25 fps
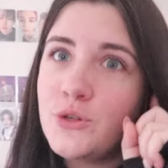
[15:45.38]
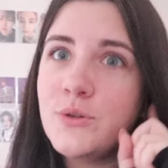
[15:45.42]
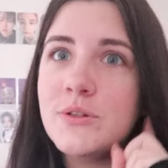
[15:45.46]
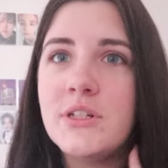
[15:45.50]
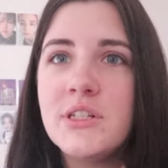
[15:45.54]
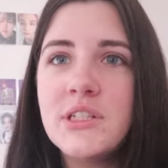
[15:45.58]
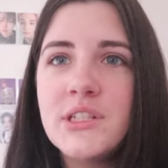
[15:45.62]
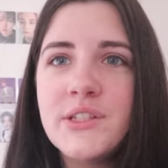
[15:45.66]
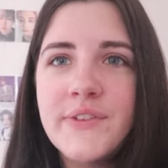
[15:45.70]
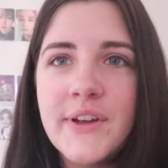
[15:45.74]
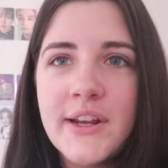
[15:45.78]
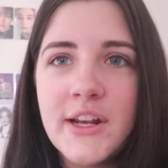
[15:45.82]
she went
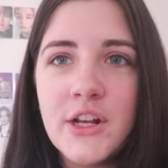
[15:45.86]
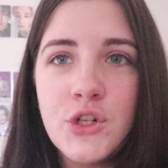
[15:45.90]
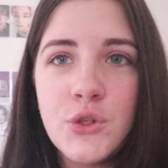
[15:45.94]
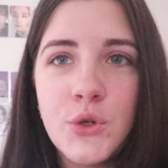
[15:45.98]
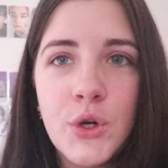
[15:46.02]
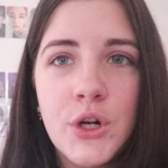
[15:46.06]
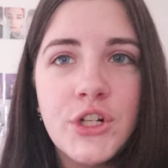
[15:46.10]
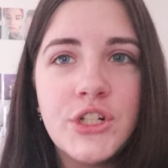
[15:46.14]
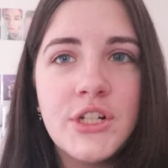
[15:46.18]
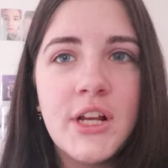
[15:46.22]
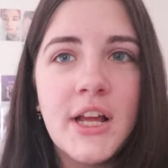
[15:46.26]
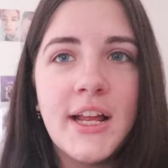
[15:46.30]
to Savannah,
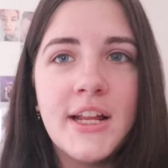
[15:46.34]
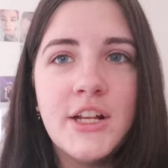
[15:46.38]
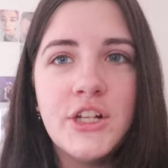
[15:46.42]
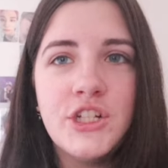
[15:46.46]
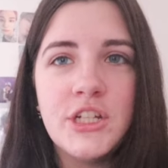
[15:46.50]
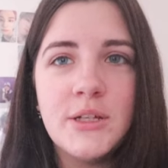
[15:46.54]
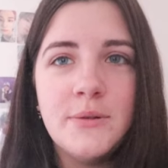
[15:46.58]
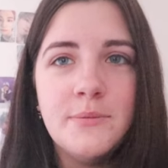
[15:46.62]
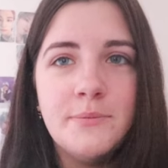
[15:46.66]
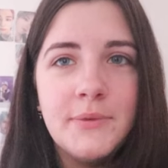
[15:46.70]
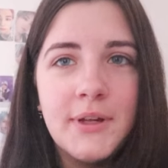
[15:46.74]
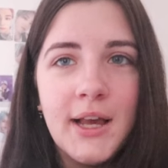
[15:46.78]
Georgia, and
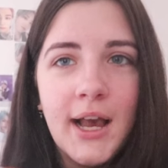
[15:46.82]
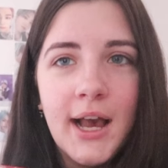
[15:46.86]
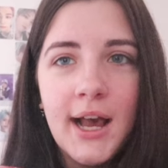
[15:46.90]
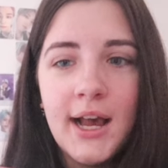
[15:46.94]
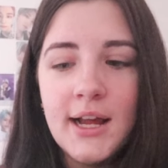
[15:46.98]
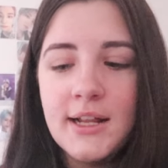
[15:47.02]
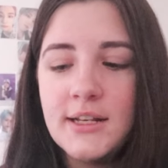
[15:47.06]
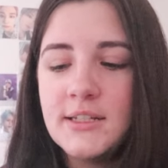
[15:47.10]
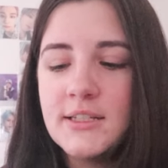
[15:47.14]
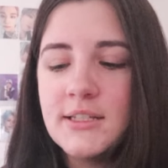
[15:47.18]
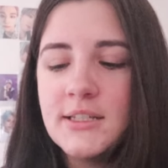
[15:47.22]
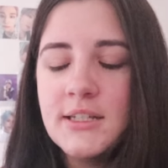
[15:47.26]
she
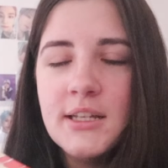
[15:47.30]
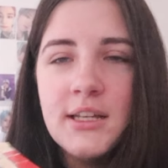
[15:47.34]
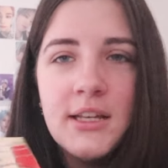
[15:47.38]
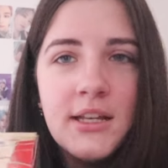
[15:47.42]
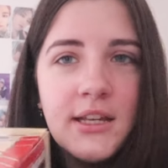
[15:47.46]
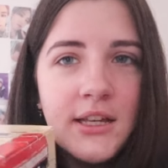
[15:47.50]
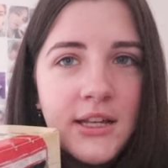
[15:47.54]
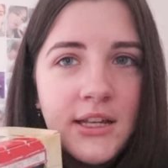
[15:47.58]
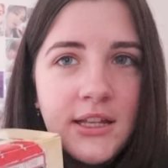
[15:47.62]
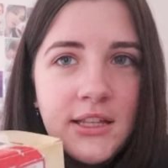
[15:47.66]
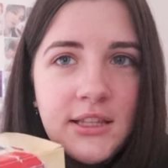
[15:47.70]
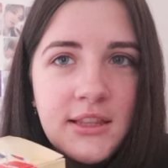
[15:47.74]
got
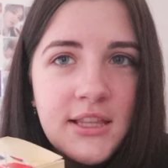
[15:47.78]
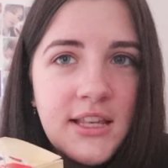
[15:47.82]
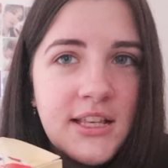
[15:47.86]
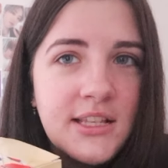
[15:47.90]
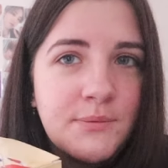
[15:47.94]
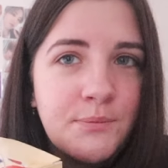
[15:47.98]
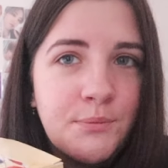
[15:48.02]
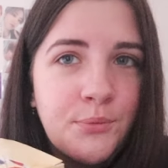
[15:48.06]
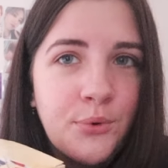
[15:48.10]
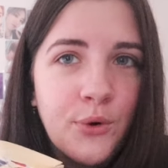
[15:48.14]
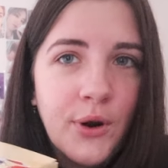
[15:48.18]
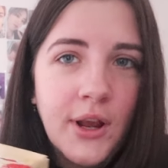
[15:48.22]

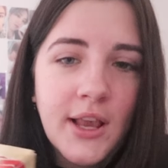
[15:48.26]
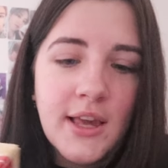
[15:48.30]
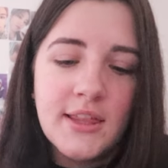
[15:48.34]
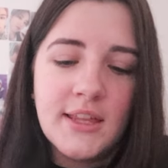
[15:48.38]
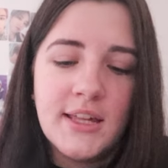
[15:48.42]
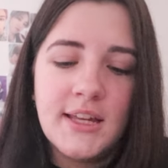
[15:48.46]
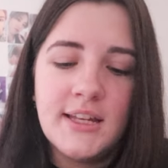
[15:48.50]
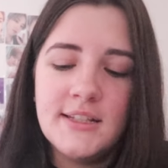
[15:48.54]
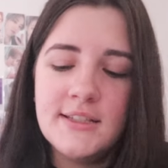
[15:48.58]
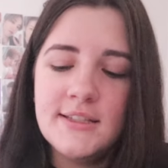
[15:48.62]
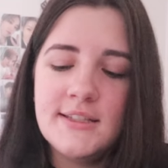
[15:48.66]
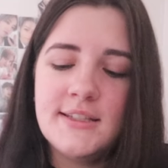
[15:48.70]
these
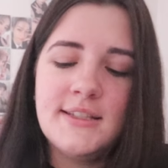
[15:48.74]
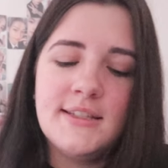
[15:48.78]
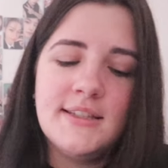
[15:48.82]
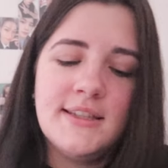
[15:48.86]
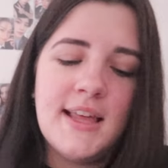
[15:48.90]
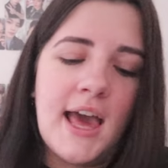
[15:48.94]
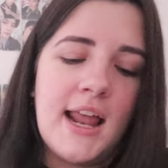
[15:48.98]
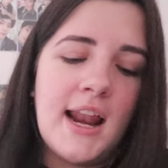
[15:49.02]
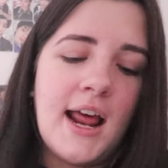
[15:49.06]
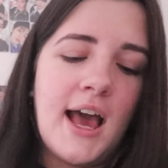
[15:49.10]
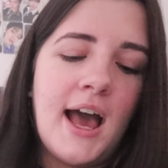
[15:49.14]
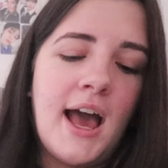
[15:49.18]
pralines
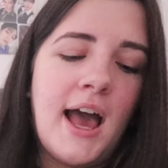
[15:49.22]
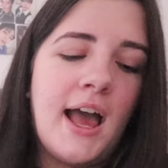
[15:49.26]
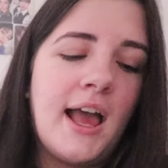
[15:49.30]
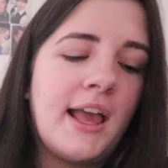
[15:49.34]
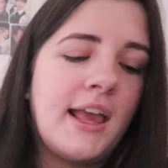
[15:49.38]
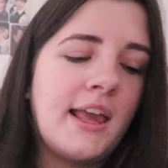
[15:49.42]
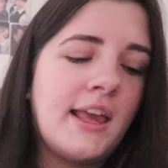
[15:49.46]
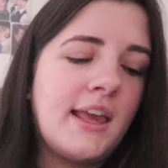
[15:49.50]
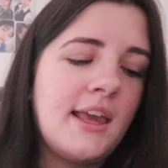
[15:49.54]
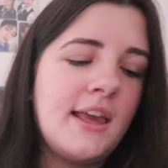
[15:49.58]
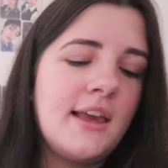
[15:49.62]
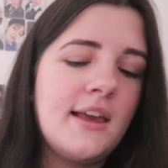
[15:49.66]
that
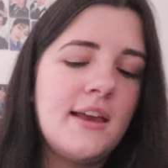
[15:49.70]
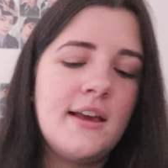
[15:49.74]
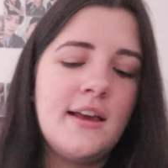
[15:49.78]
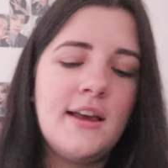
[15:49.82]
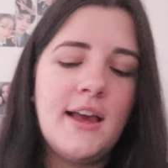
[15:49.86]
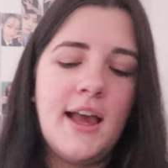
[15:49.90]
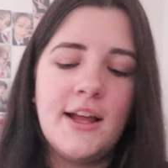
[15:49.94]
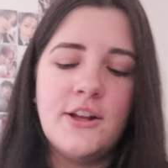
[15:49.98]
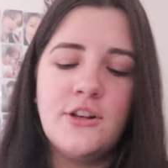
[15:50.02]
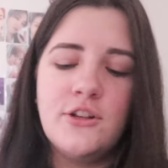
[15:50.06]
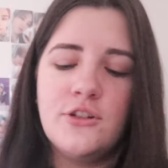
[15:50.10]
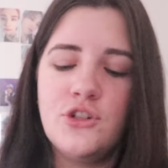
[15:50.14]
I
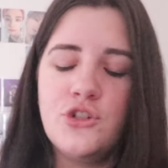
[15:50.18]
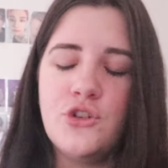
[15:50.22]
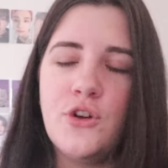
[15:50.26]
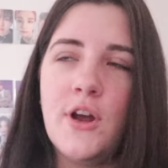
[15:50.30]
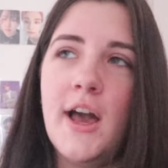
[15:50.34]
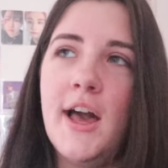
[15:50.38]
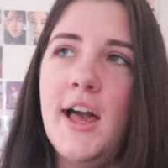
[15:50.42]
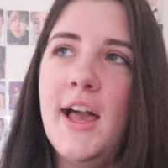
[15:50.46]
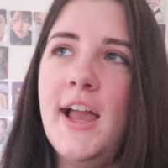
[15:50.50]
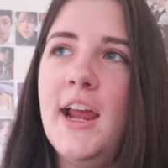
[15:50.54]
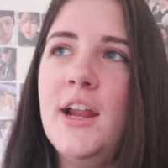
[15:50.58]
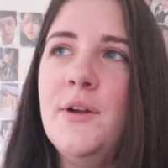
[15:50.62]
had
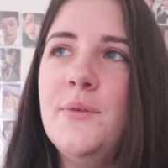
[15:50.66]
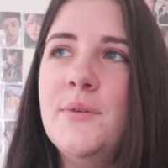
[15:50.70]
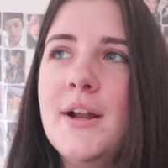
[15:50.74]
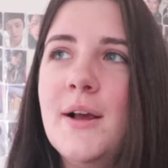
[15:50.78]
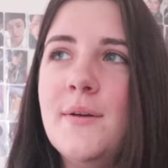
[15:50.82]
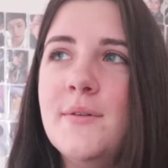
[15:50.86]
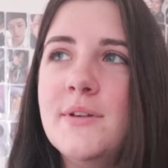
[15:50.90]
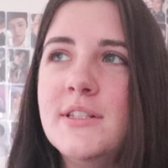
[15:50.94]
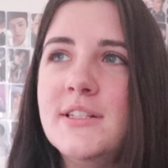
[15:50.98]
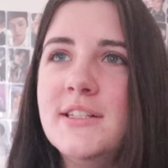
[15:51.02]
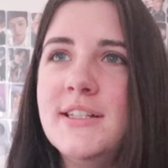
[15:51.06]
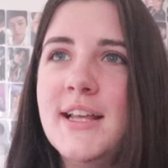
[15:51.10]
tried when
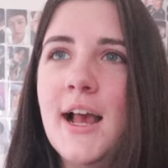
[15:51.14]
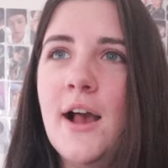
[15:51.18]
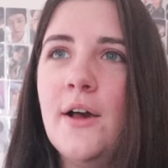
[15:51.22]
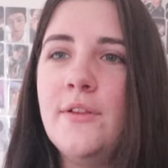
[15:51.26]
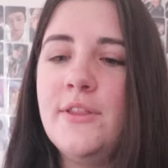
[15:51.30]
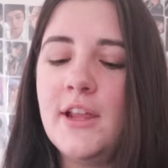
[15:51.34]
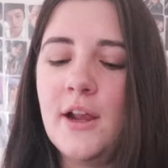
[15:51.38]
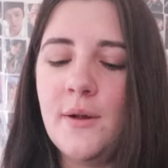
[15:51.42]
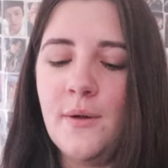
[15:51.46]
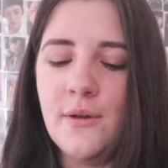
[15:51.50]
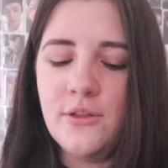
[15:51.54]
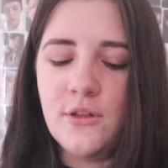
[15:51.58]
I was
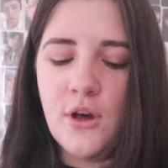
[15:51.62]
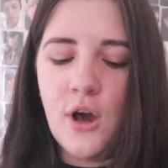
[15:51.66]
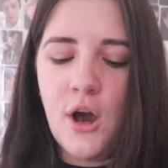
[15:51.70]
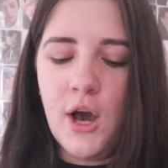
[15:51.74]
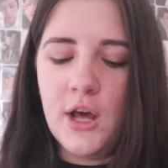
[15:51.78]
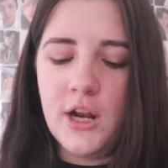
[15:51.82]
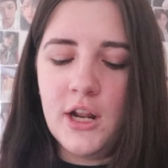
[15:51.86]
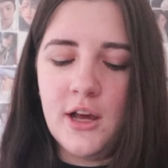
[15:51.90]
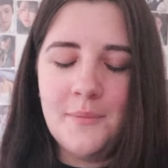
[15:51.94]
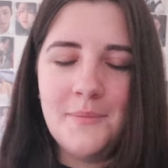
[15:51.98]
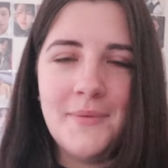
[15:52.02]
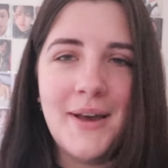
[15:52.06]
down there with
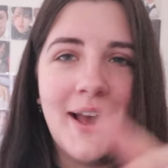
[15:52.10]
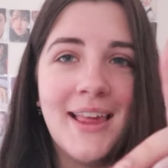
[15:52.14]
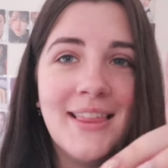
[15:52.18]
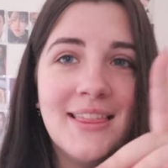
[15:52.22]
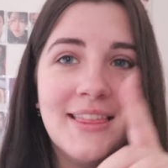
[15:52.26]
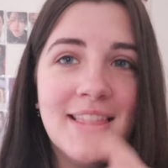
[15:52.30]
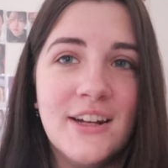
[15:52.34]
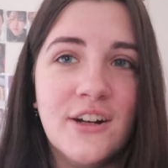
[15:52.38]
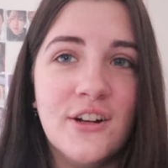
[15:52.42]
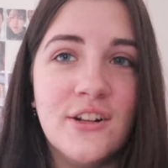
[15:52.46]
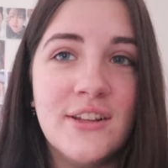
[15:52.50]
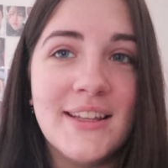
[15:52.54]
Autumn. I
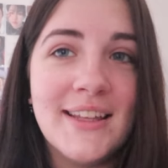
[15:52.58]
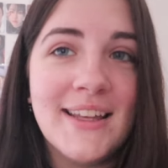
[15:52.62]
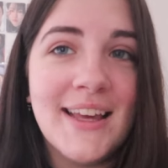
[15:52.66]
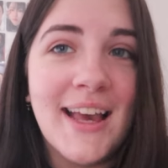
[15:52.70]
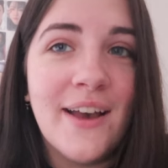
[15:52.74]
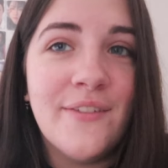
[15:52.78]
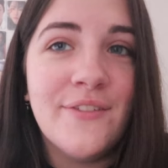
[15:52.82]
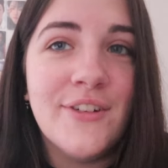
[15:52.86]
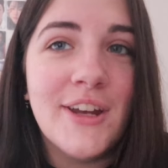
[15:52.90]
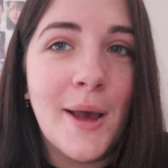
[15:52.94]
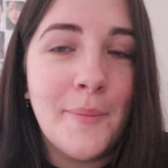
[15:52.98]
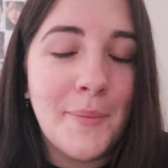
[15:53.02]
literally
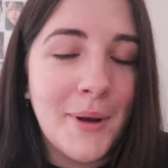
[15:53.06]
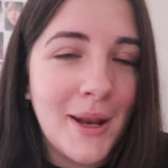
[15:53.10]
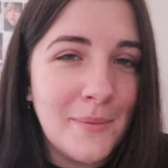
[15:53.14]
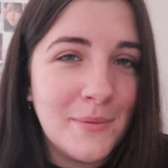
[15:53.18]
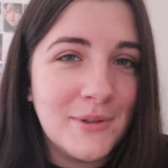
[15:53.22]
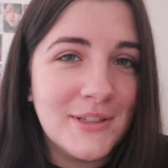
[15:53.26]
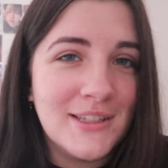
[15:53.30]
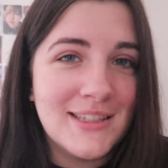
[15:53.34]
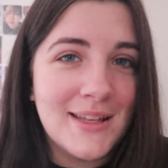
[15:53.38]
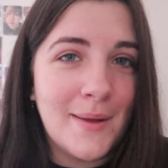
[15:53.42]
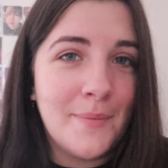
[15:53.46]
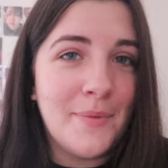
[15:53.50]
have not been
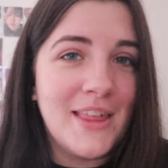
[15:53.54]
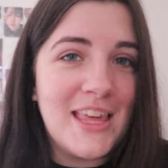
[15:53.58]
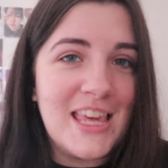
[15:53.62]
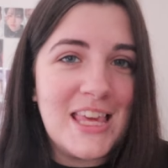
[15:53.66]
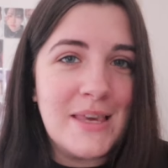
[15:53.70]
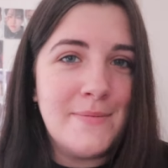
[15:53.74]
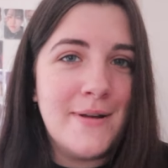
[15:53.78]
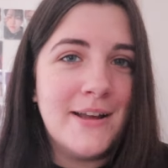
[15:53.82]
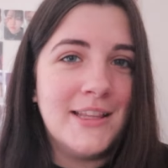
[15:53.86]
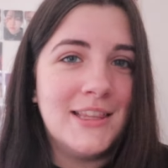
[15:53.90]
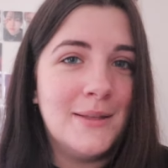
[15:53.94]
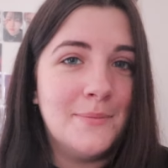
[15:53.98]
able to stop
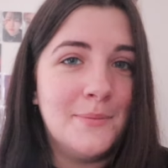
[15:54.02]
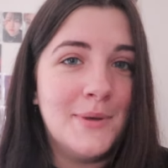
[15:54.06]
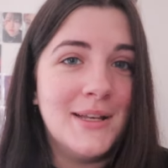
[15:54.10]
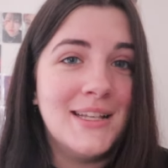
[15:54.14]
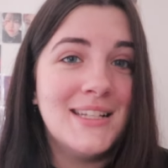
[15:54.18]
thinking about them